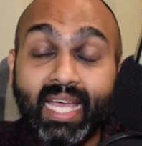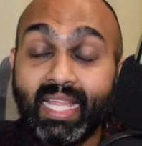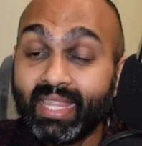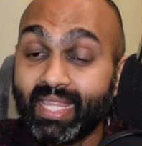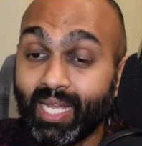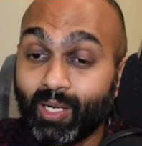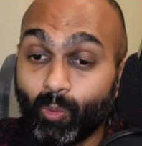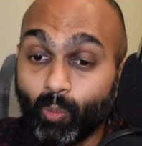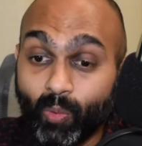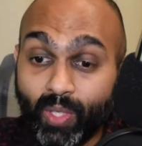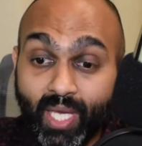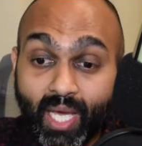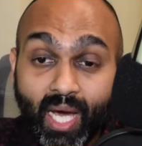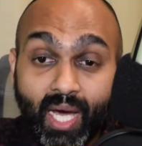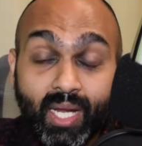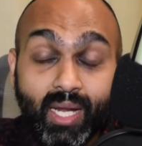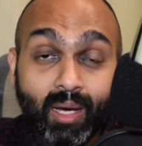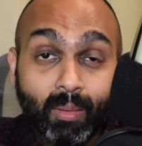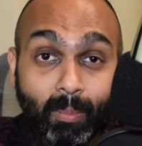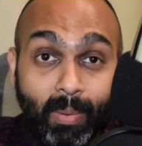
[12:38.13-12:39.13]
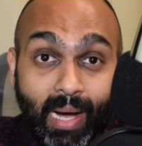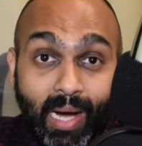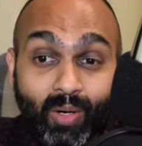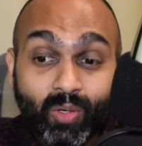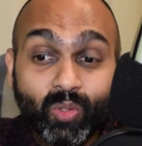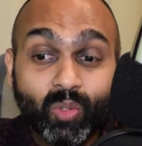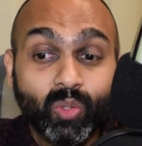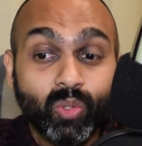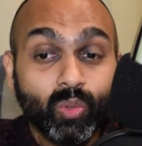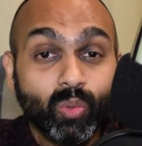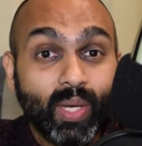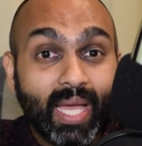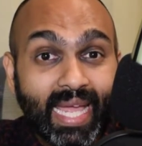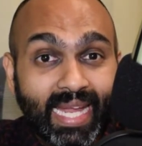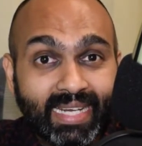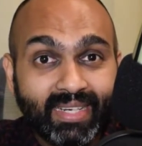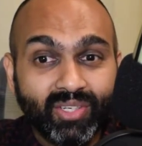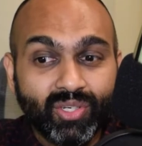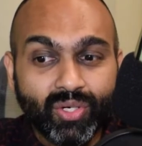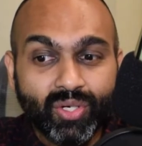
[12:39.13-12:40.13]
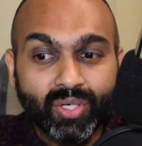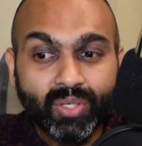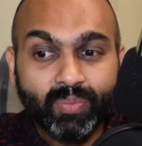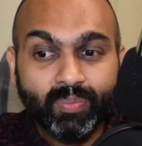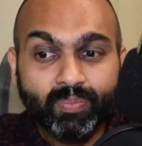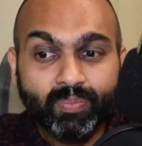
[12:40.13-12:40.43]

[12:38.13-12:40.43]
that we are about to enter.